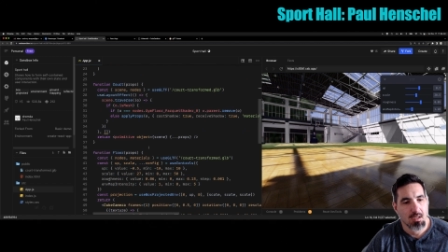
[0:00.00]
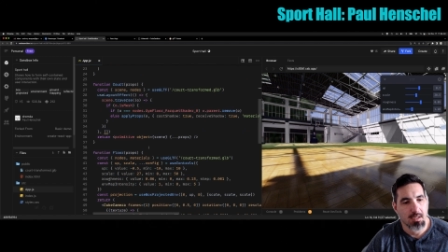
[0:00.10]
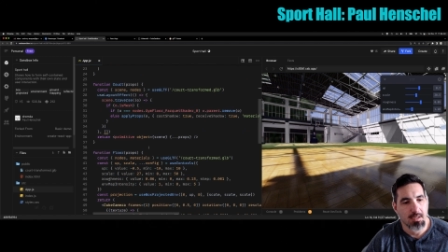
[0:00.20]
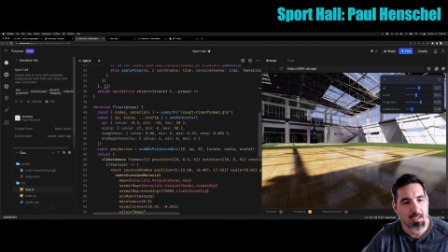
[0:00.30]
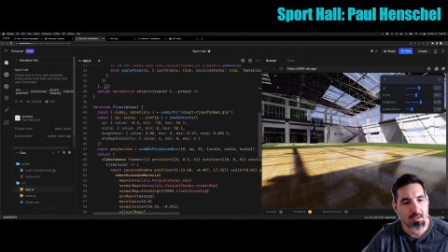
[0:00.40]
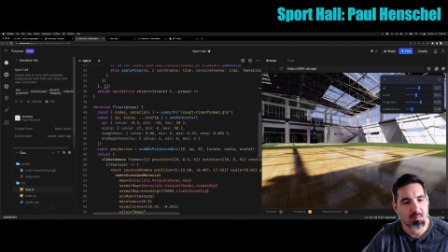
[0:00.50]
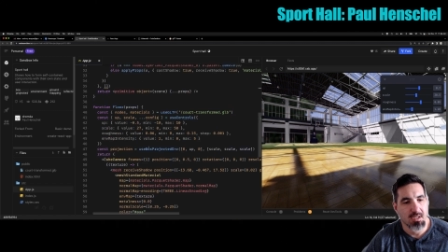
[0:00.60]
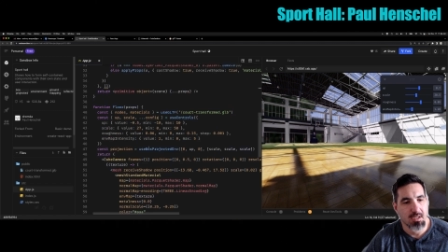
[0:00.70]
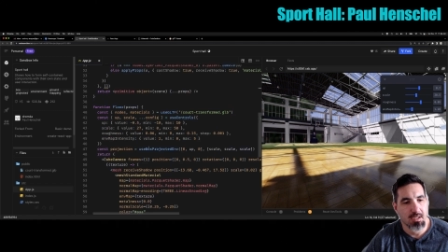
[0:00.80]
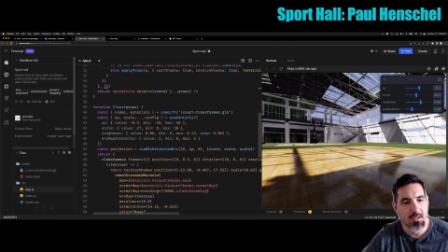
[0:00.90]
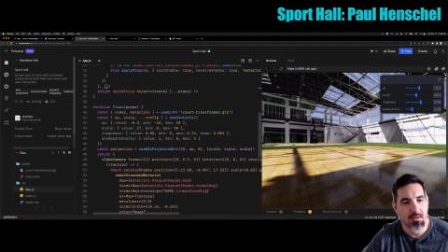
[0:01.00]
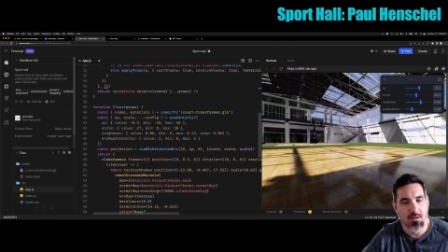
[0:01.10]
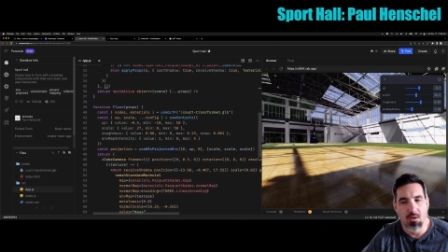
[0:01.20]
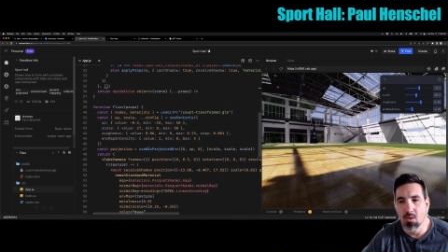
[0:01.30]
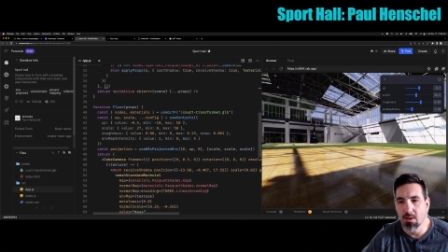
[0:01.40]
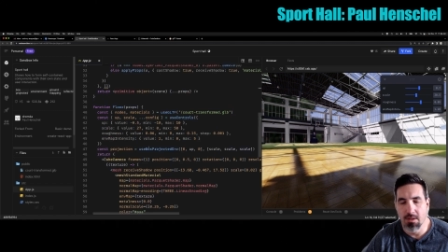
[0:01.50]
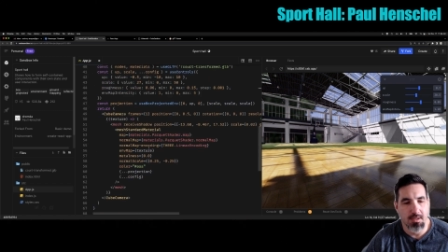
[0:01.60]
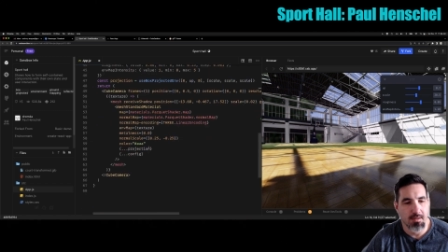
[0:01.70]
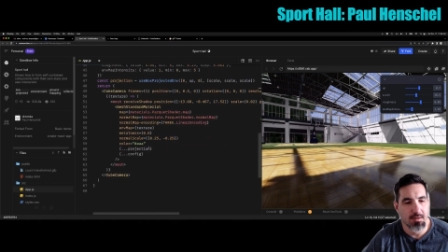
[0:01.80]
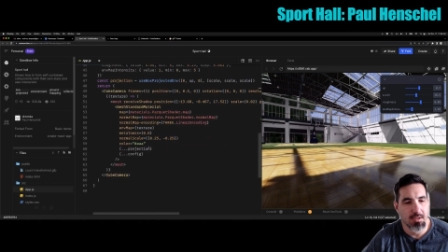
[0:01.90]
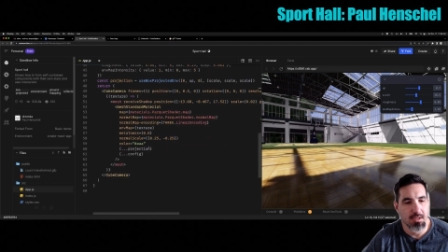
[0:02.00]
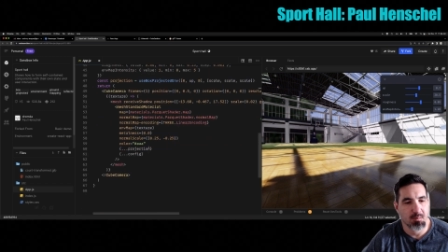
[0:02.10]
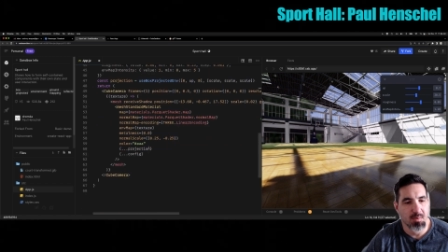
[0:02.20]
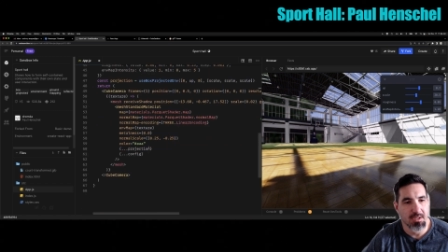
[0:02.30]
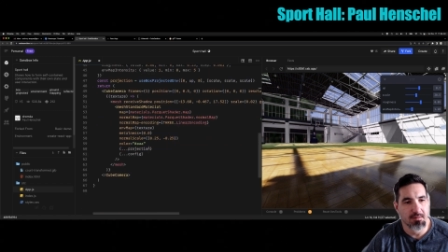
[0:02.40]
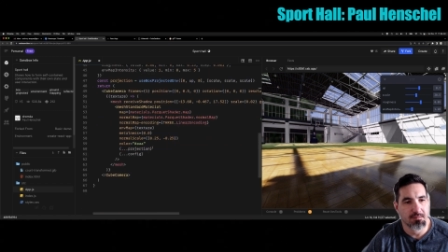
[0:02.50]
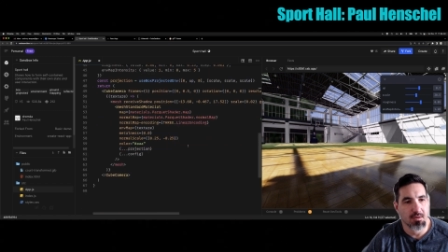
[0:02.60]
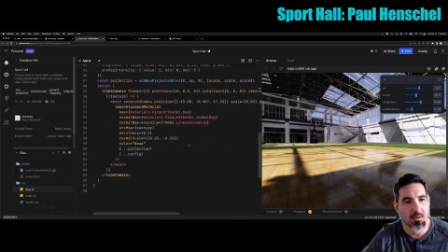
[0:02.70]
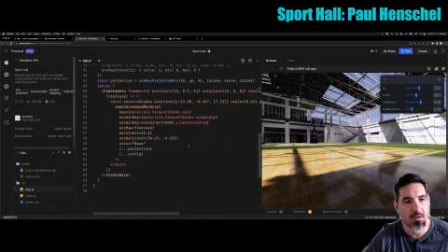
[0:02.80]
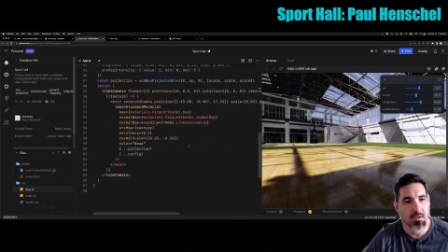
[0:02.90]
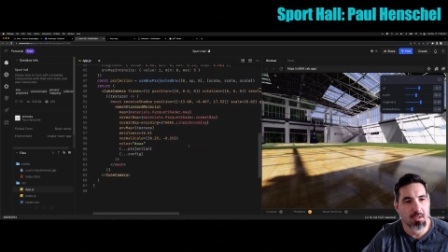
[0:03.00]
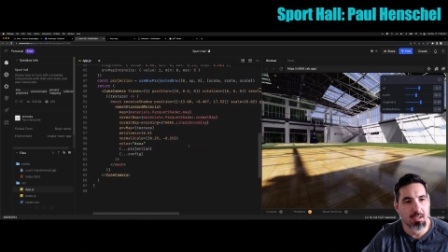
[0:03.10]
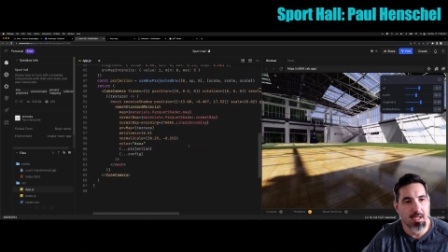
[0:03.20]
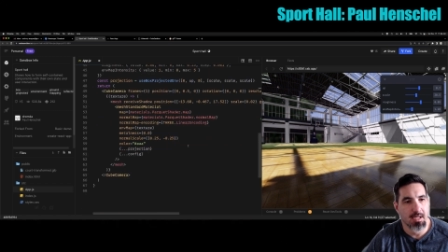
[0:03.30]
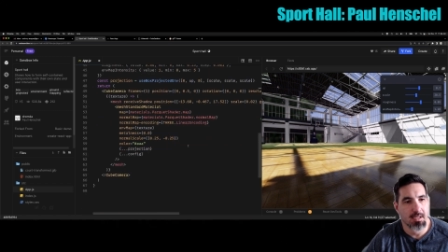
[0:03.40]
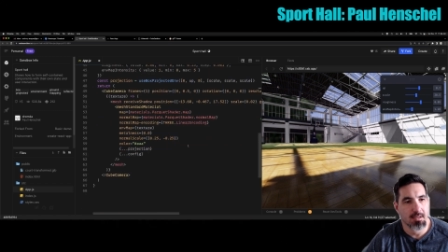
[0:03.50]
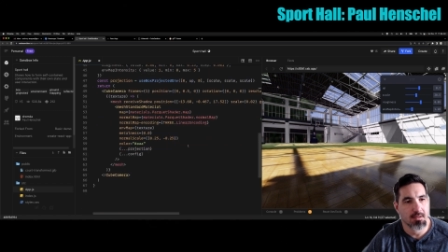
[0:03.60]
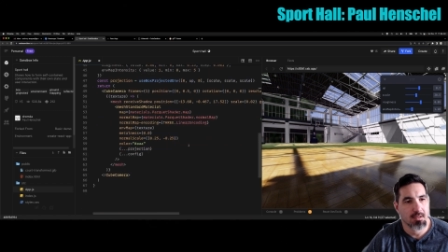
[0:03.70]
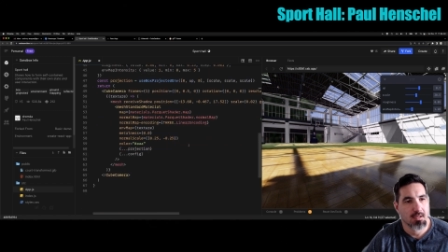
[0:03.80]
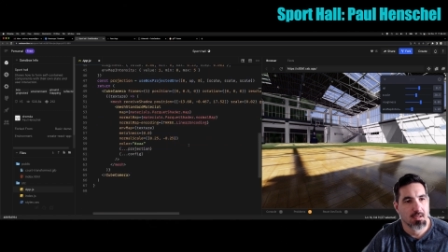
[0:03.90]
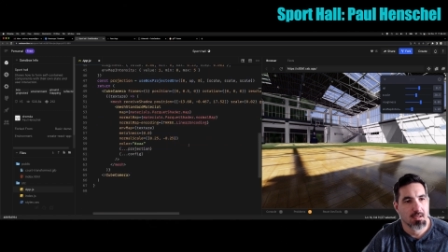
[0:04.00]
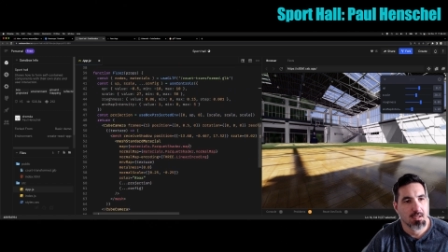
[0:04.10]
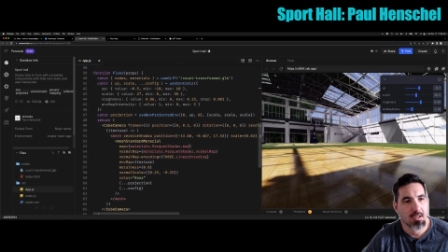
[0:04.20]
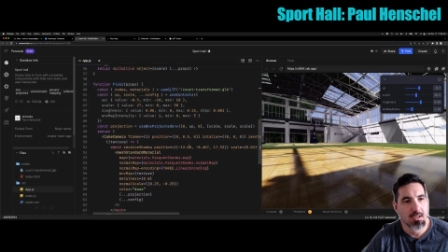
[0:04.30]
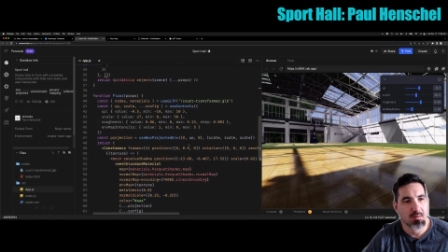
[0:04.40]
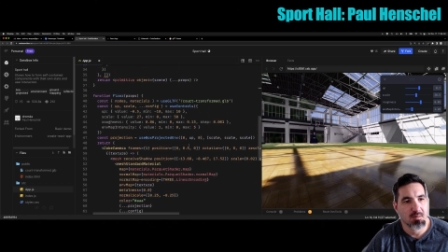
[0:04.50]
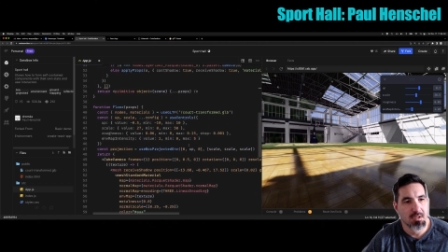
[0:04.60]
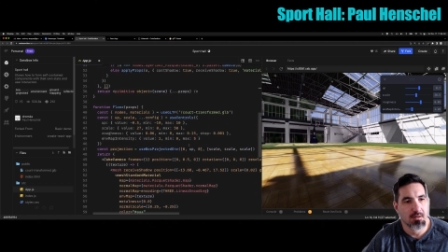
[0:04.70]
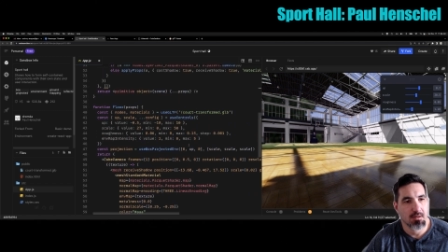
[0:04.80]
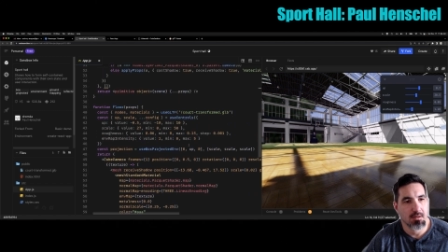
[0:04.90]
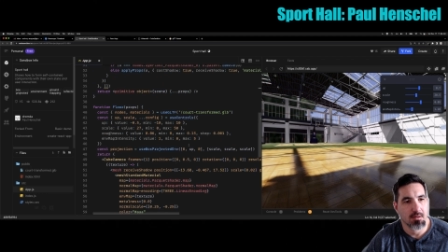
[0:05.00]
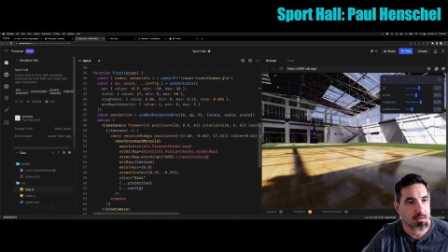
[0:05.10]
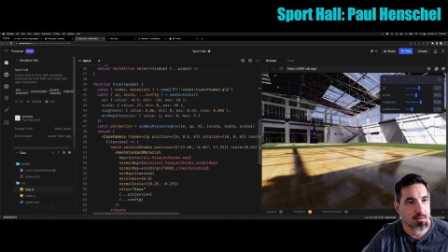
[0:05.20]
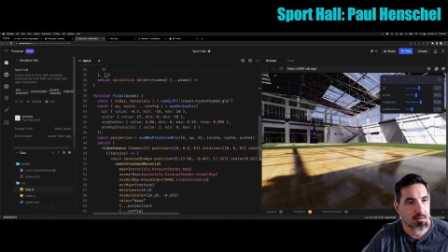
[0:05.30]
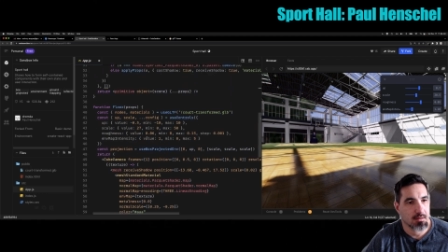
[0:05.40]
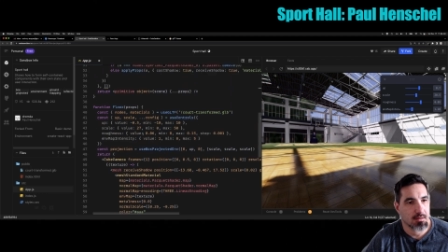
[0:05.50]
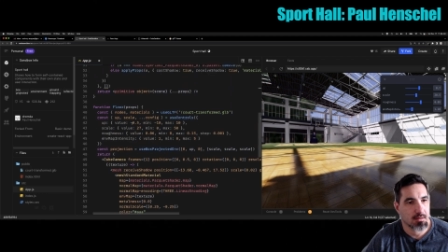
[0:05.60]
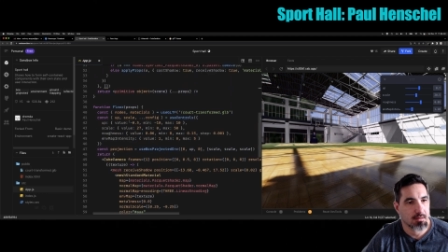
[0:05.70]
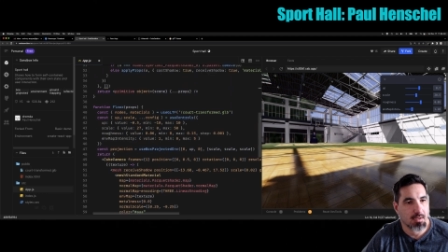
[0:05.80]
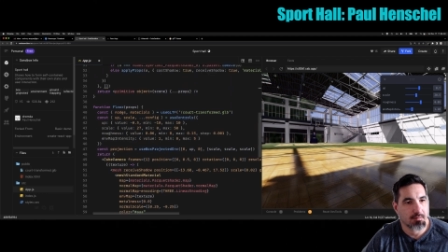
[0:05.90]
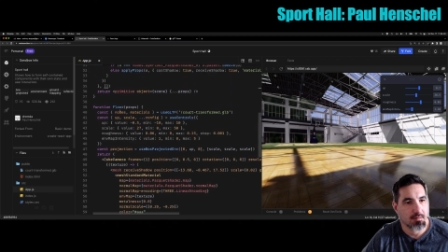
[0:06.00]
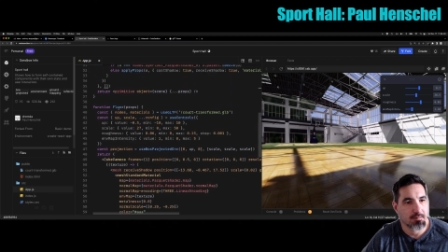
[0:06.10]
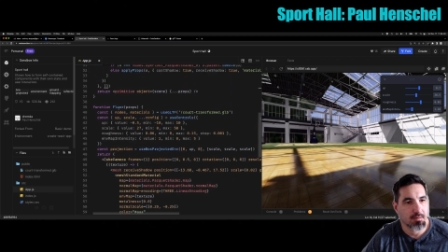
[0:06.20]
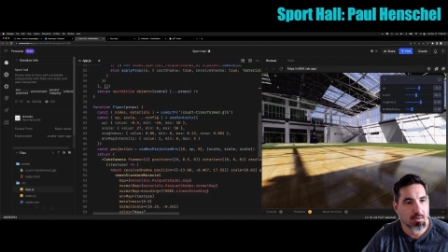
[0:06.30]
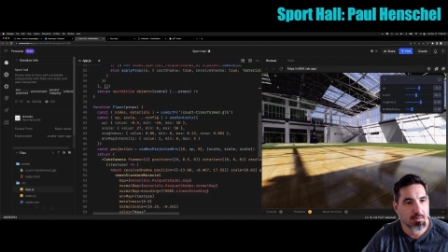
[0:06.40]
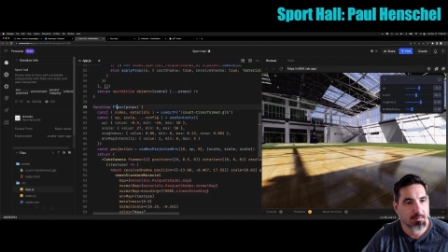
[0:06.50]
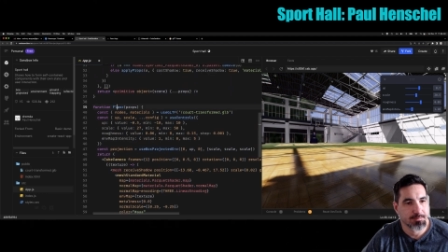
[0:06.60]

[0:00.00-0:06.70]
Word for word: And that's because the court is everything but the floor and has its materials. Here we have the floor.